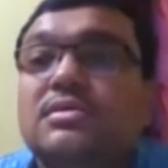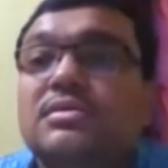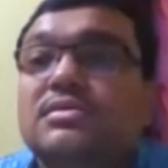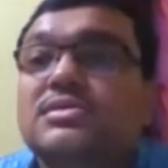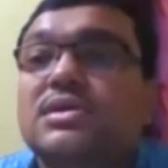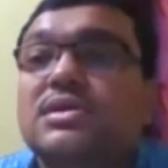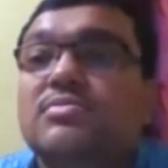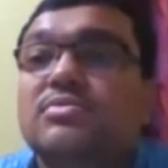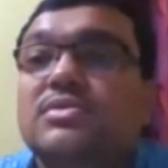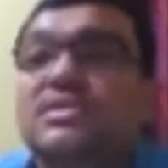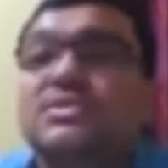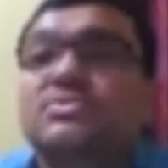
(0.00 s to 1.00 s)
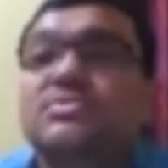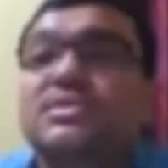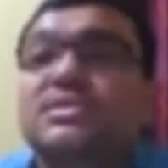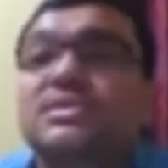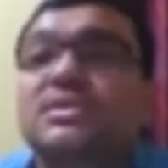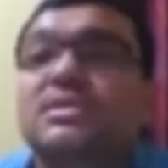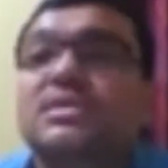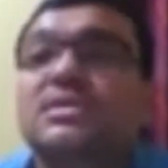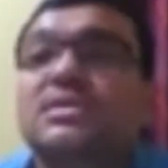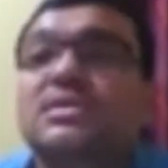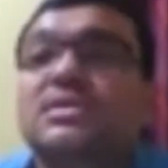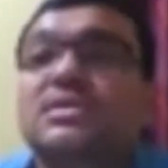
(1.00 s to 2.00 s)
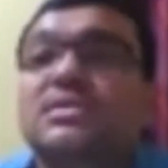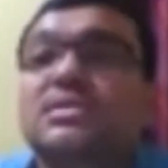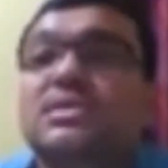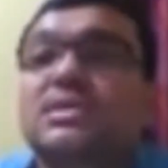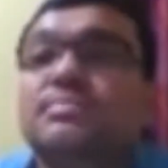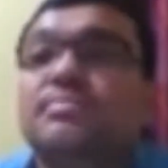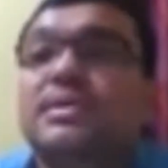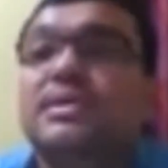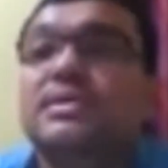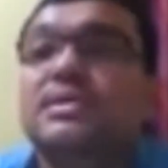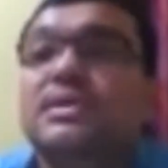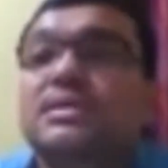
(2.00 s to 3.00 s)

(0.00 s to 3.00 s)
Someone is waiting. Deep Pandey.